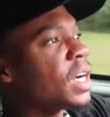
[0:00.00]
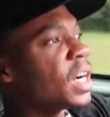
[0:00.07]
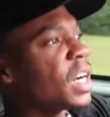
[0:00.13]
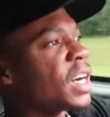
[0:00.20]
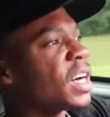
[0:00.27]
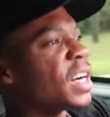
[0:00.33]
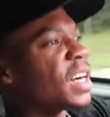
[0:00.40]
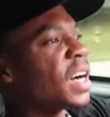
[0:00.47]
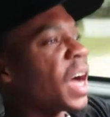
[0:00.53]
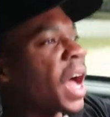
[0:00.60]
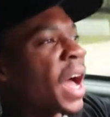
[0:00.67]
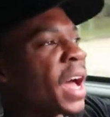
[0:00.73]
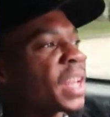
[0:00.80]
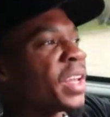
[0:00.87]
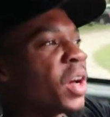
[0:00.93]
Uh,
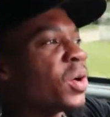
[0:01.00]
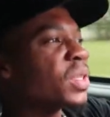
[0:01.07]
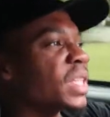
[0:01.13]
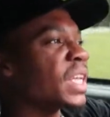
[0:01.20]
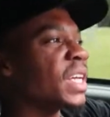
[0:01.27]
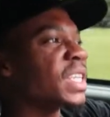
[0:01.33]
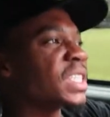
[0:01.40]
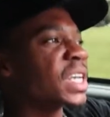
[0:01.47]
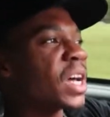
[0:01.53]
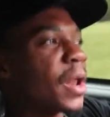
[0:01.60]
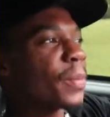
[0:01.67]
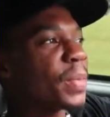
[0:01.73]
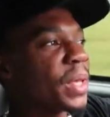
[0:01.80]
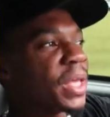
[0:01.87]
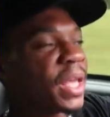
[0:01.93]
I don't think it's gonna
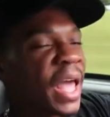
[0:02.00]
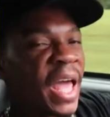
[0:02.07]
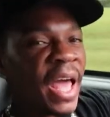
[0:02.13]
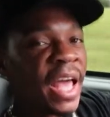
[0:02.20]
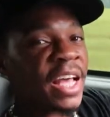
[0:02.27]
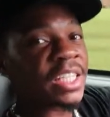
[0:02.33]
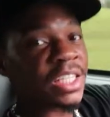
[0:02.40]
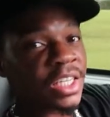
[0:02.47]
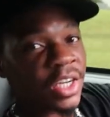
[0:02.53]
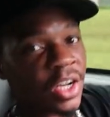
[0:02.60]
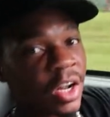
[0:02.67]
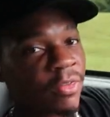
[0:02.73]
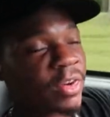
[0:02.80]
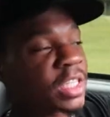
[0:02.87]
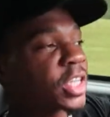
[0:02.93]
be as good
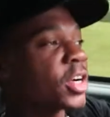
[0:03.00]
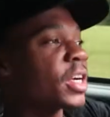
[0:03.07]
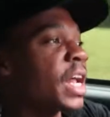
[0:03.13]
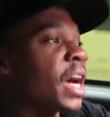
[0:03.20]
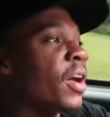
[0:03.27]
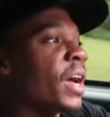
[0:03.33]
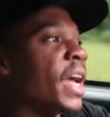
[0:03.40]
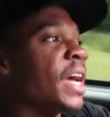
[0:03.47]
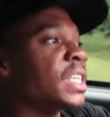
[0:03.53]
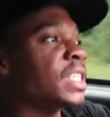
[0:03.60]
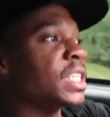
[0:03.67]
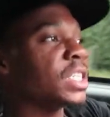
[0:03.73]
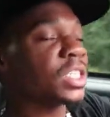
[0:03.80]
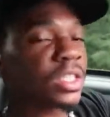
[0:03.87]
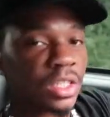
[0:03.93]
of a turnout as
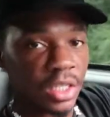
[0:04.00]
it